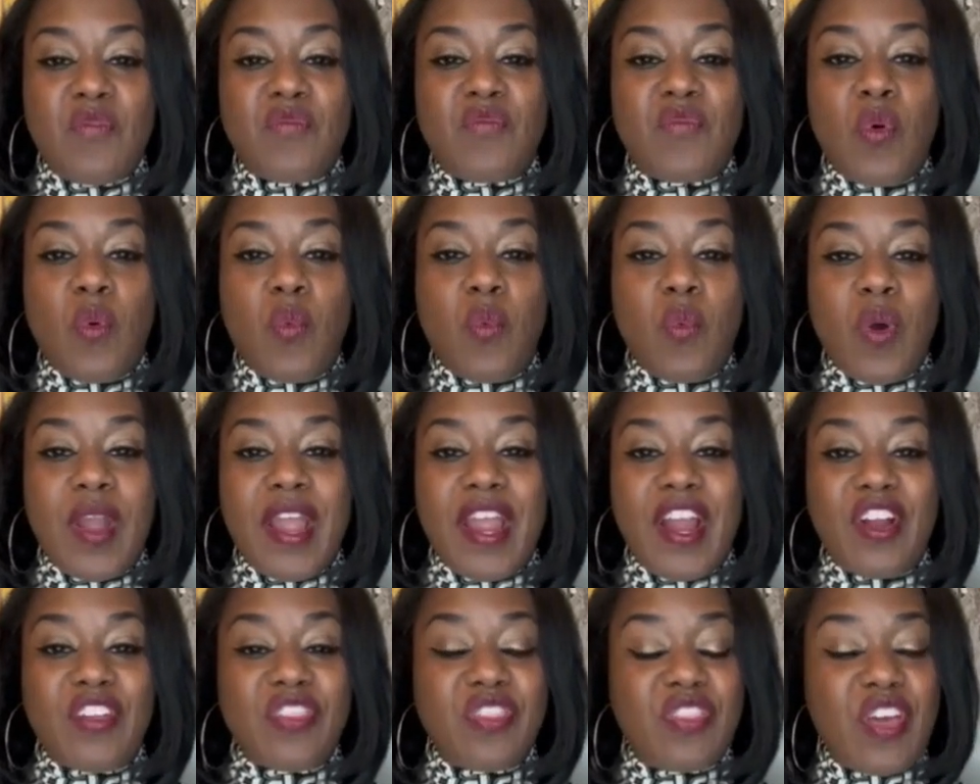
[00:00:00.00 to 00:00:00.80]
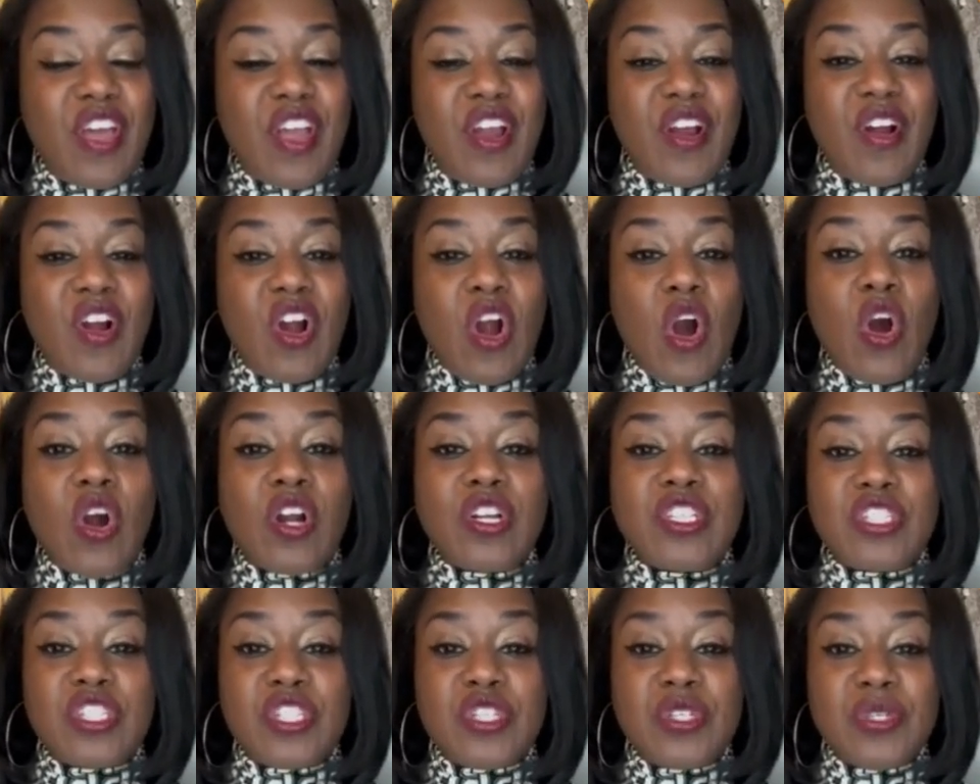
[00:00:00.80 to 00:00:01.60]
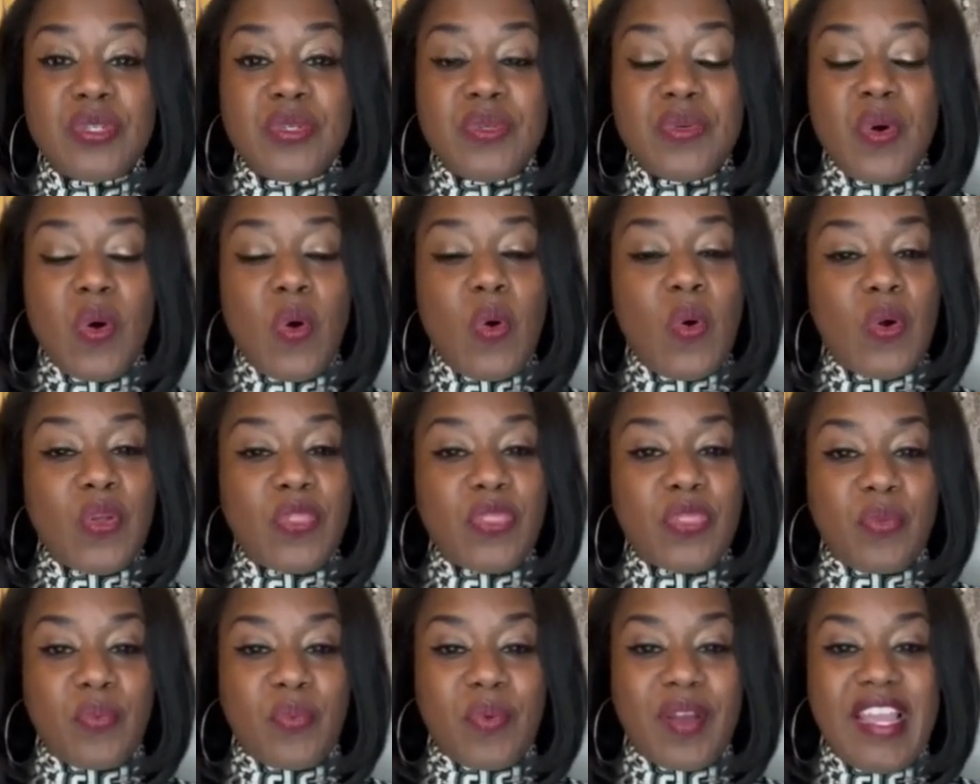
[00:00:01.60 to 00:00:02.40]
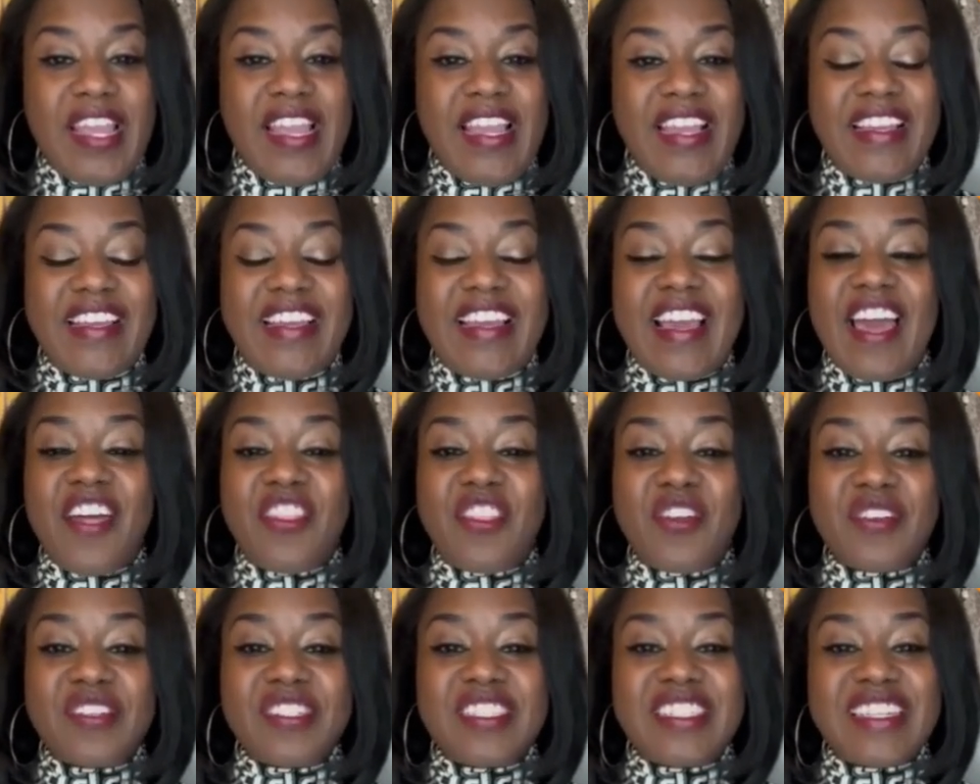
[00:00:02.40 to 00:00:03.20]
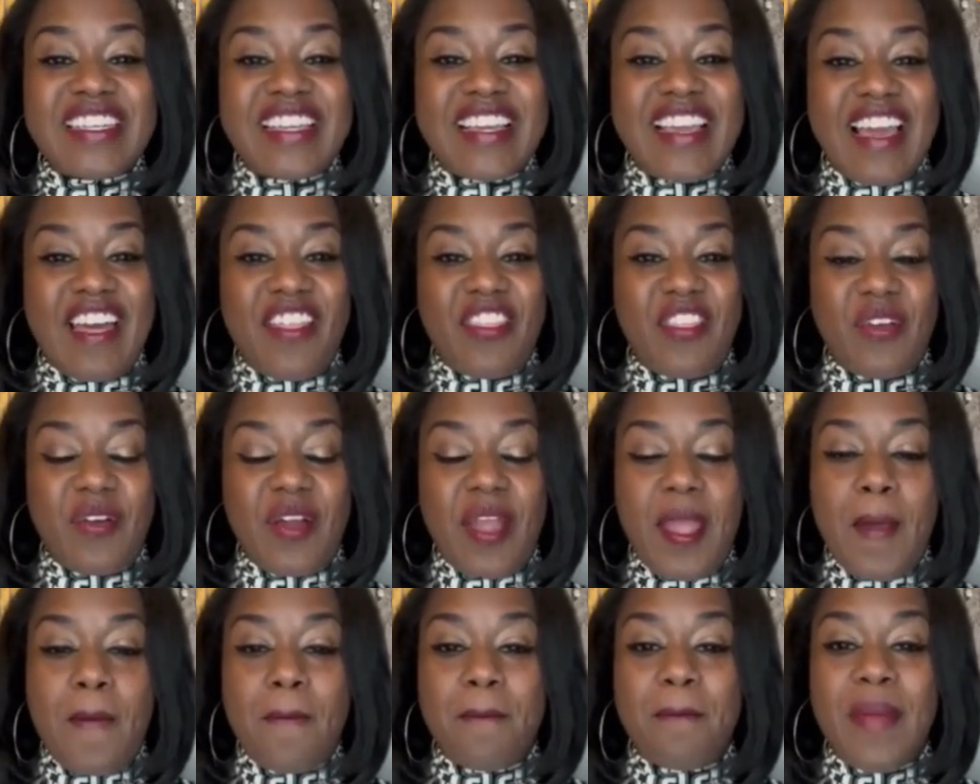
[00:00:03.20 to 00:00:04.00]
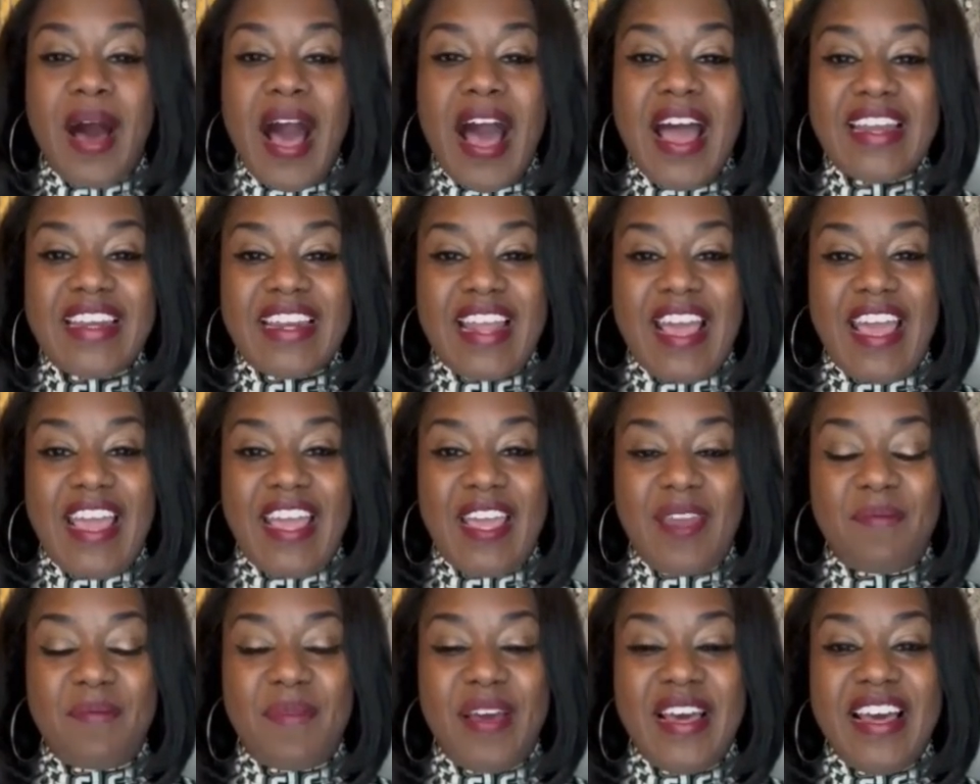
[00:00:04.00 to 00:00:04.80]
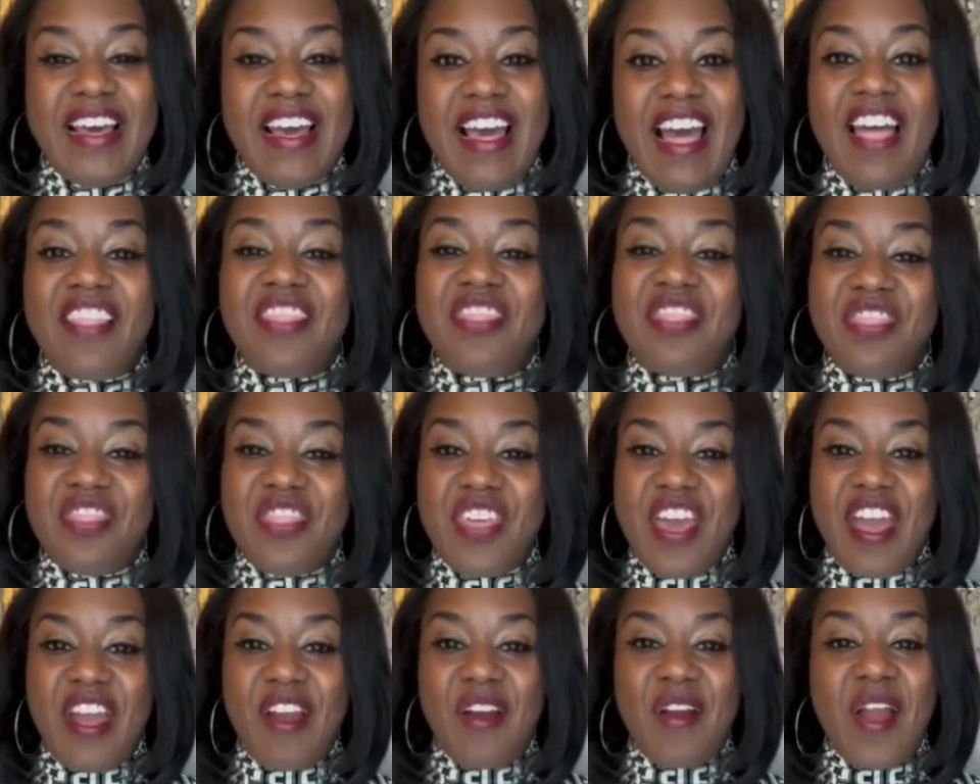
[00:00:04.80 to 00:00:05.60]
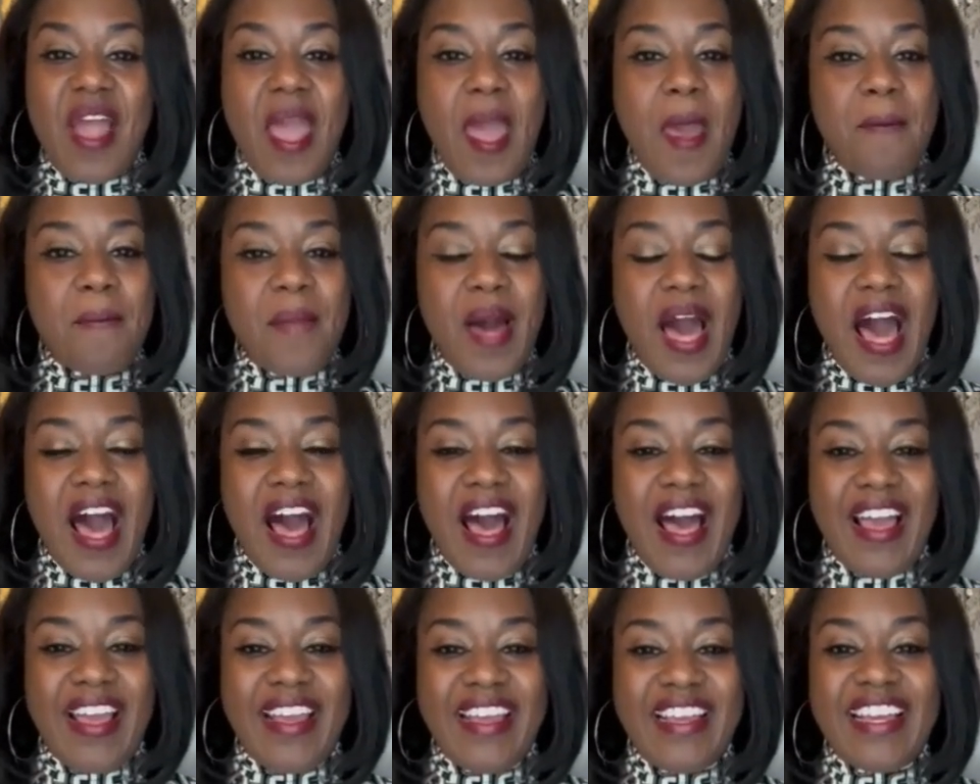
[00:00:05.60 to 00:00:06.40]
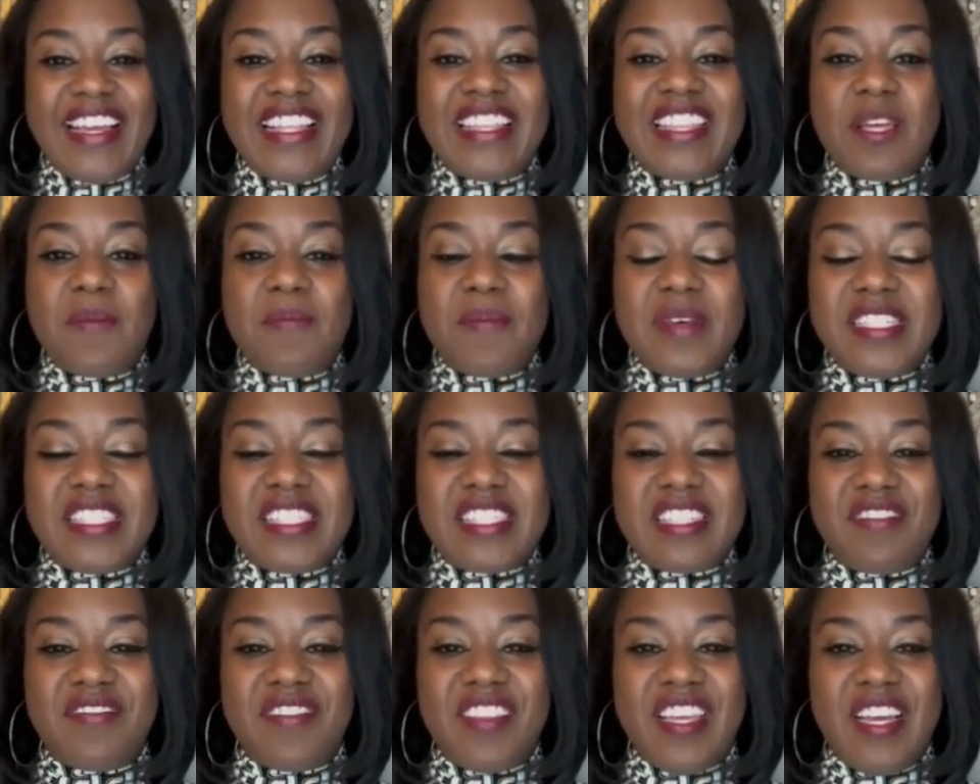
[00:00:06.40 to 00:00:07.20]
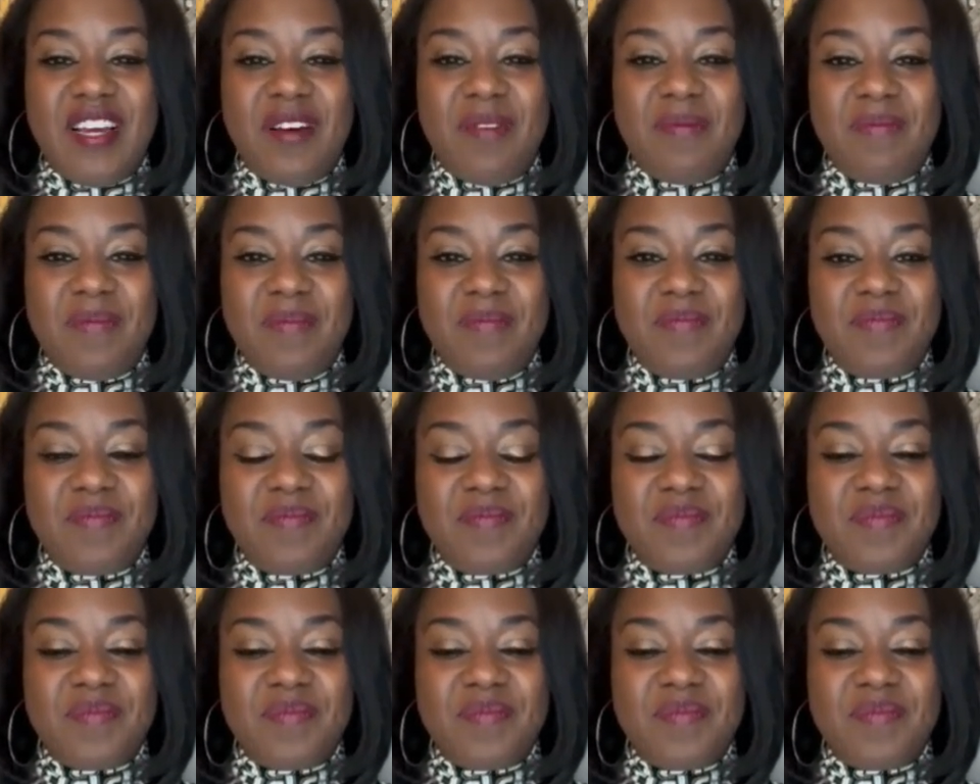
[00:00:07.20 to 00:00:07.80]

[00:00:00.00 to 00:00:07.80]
For where there are two or three gathered together in my name, there am I in the midst of them.